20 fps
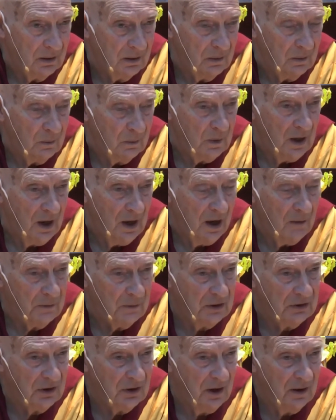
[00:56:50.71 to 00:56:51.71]
we harm
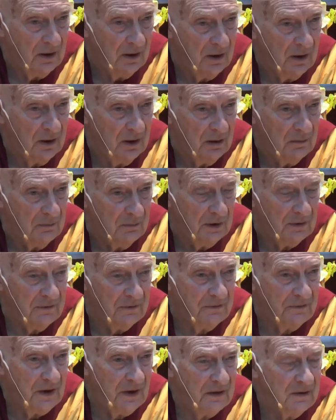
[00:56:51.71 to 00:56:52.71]
each other. But
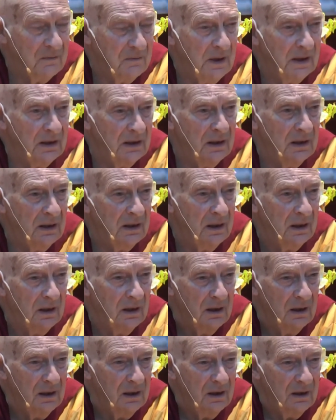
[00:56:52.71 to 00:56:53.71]
fundamentally,
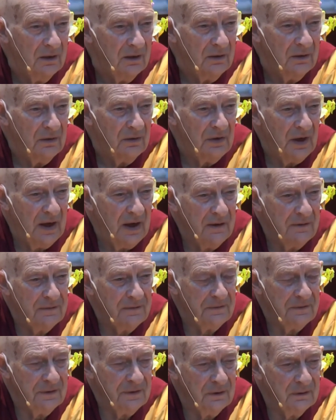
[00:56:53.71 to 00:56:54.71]
they
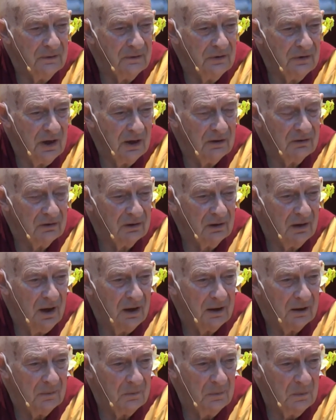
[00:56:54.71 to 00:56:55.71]
feel just
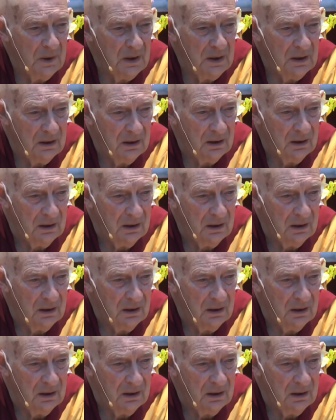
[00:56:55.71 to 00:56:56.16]
like me.